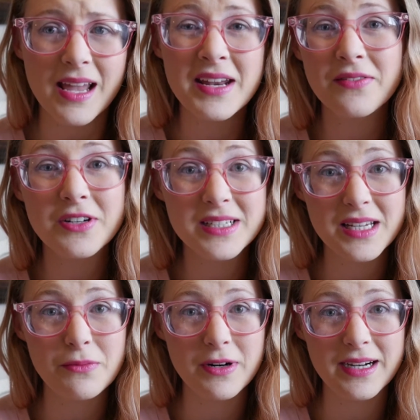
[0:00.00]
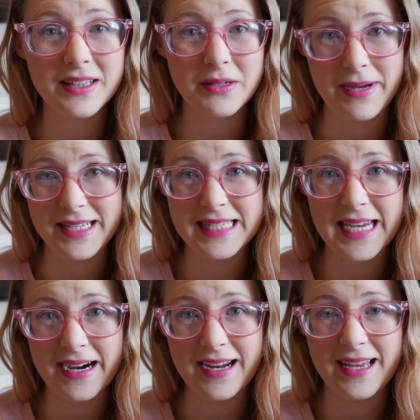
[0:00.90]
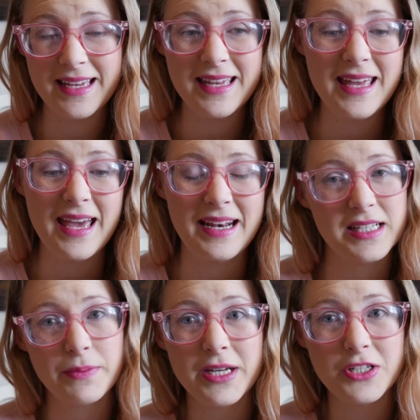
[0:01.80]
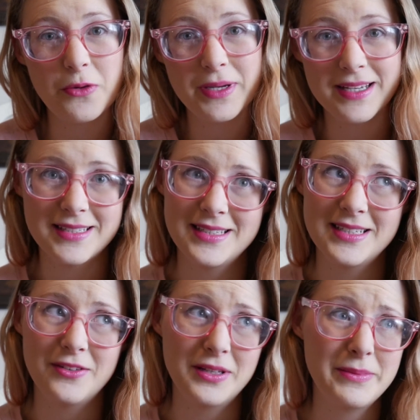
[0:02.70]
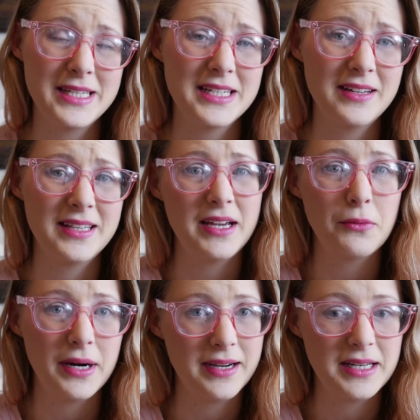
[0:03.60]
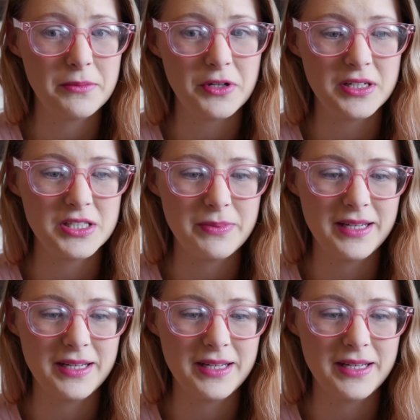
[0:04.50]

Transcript: And of course I'm wearing their mascara and espresso because that's the only mascara that I wear anymore just